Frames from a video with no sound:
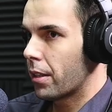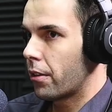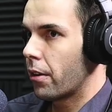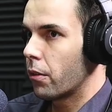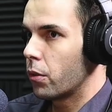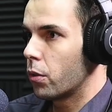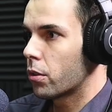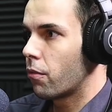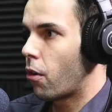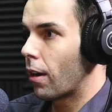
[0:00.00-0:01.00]
material
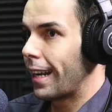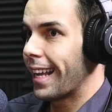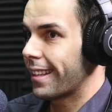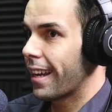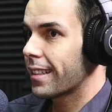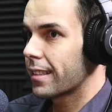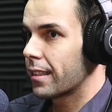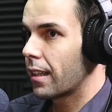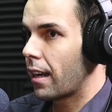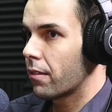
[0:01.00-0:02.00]
used for
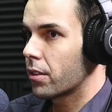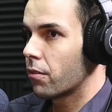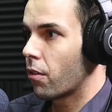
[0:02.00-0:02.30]
latex gloves,